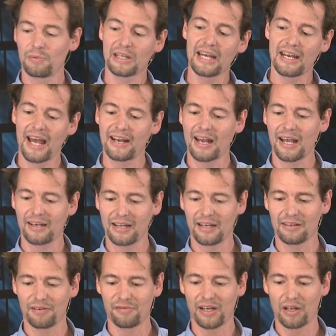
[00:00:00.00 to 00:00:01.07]
we can
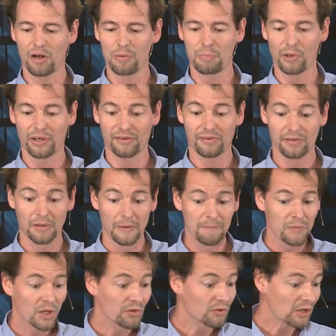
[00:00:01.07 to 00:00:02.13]
identify all points.
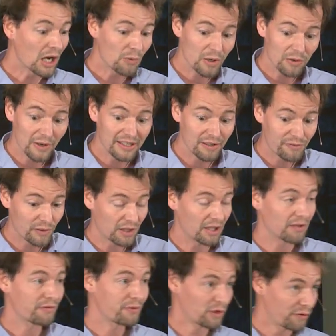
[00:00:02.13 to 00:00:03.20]
So now we are ready for the,
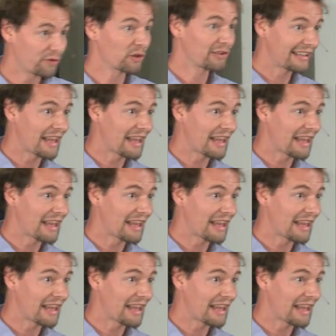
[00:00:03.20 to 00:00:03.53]
for the first